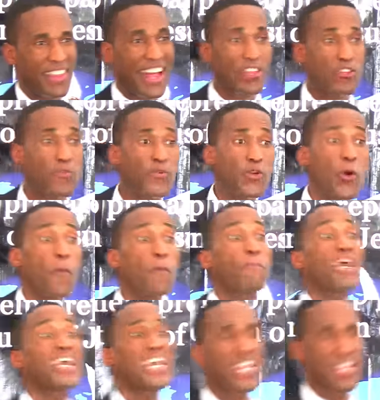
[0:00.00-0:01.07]
That's
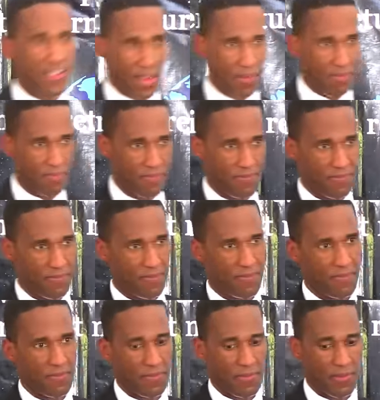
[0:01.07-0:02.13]
pure paganism.
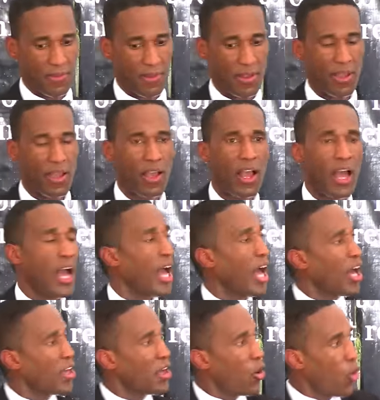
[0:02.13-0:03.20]

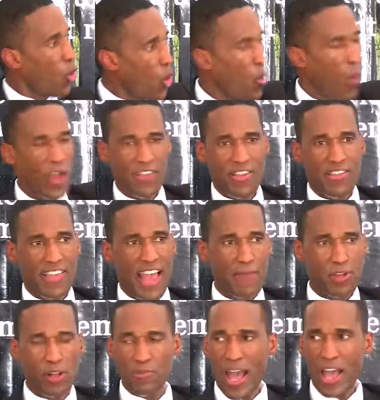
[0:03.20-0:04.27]
Who was
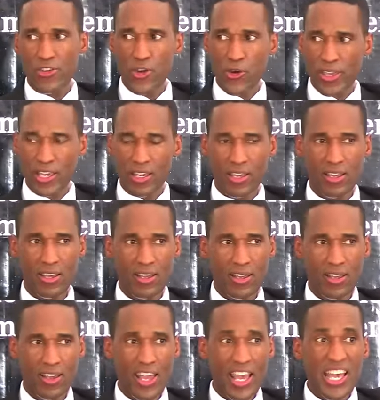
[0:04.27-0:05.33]
Samuel Bacchiocchi?
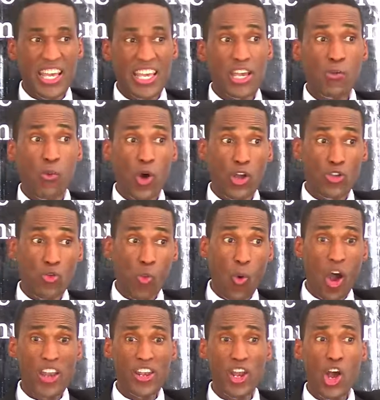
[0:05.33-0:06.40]
He was
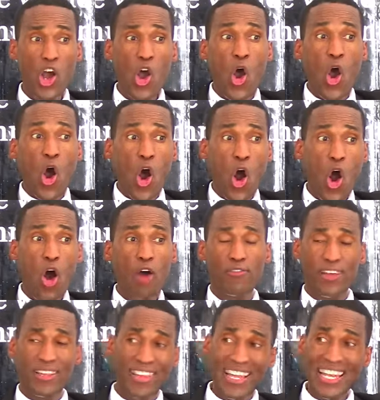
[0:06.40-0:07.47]
one
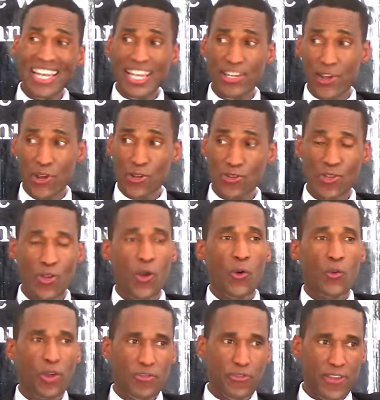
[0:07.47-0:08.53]
of the leaders
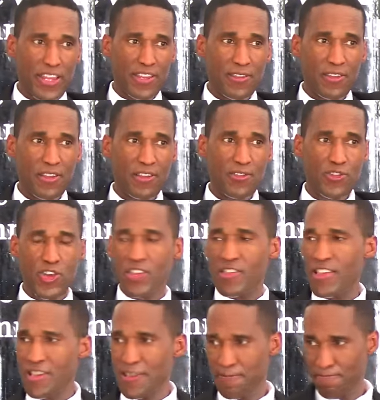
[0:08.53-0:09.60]
within
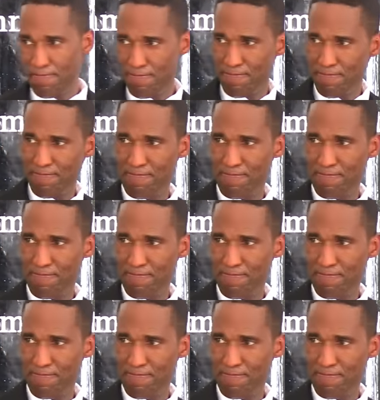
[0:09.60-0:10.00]
GC.